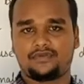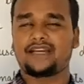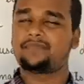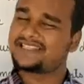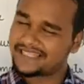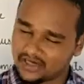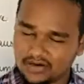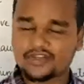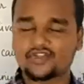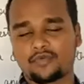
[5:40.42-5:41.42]
that means in
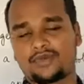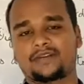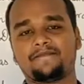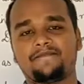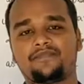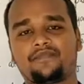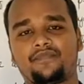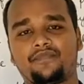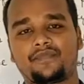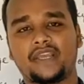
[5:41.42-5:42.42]
our stomach,
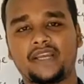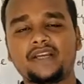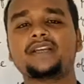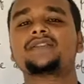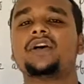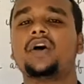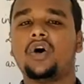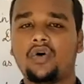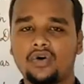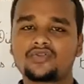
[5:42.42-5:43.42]
it is
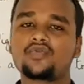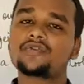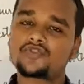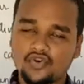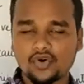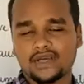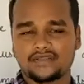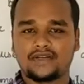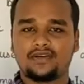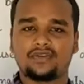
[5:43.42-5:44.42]
also a strong
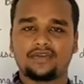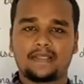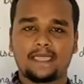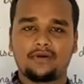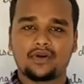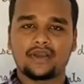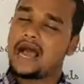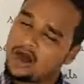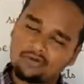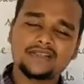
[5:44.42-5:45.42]
acid only. Okay,
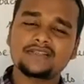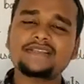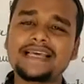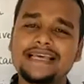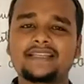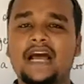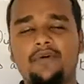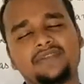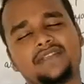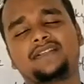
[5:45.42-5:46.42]
how does this acid,
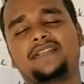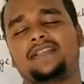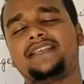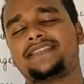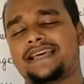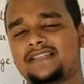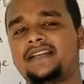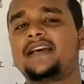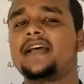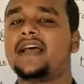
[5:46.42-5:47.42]
how is it this
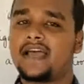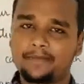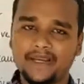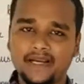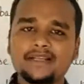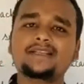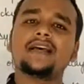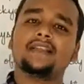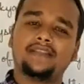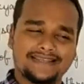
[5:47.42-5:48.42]
acid helping us?
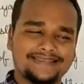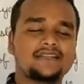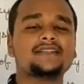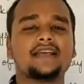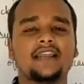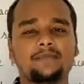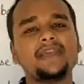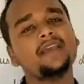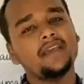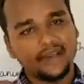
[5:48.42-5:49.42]
This acid is
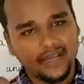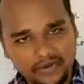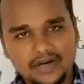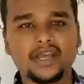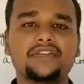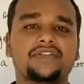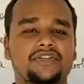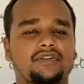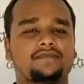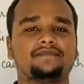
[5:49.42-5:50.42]
helping in our
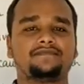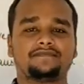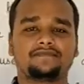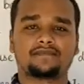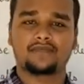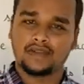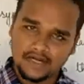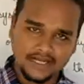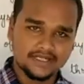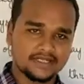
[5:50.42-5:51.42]
digestion.
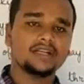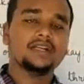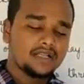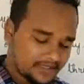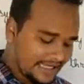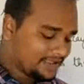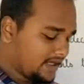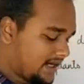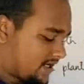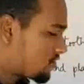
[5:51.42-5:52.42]
Right. Then
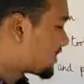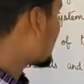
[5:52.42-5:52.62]
the next one